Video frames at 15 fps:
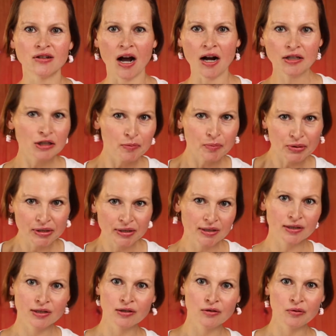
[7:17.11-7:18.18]

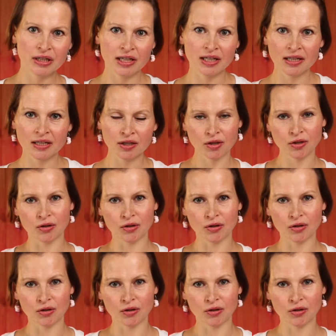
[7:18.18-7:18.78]
octopus looking